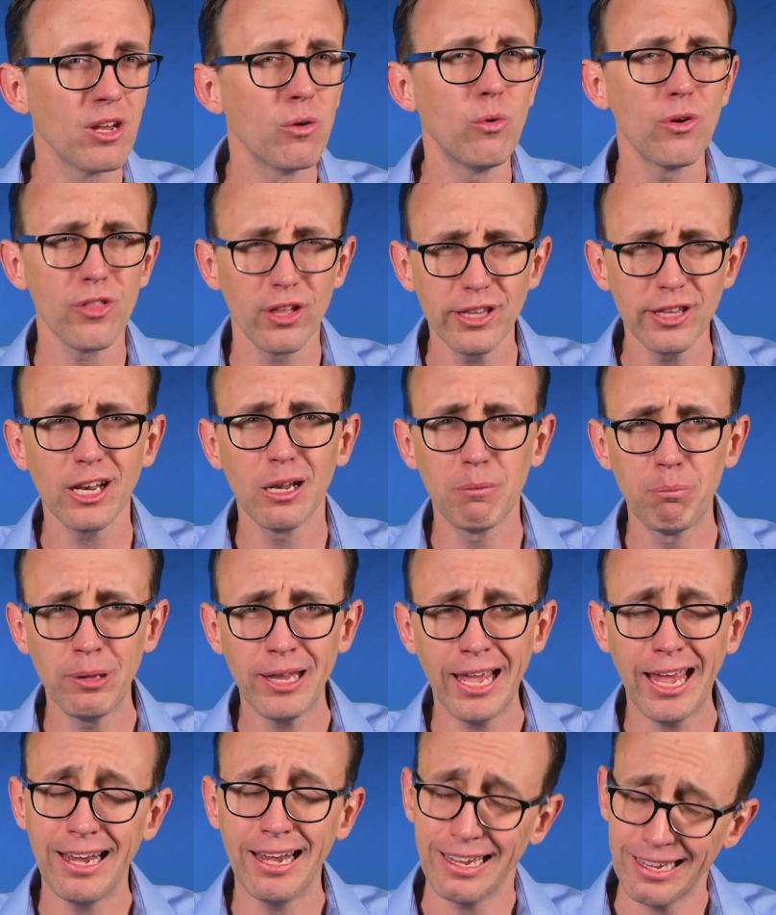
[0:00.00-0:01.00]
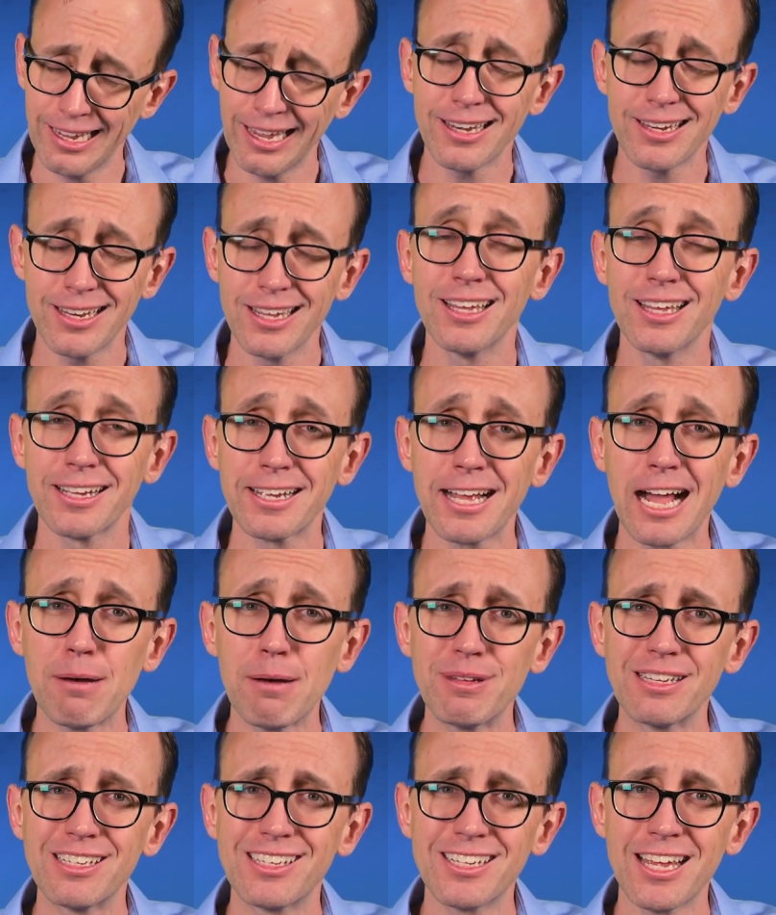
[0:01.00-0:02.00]
With a little planning and
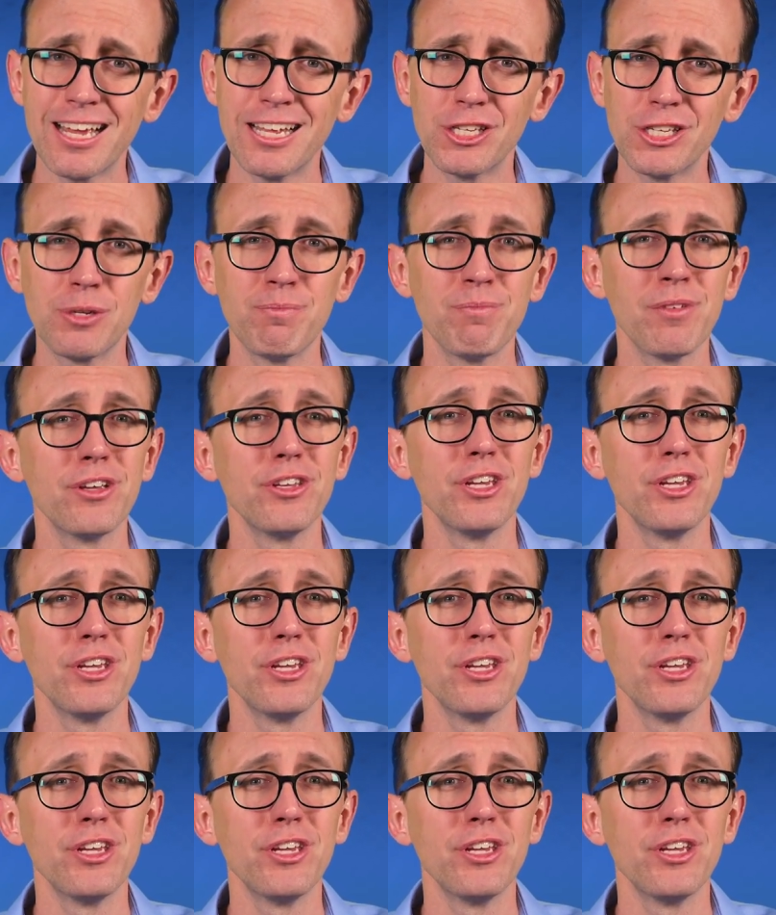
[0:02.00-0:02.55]
common sense,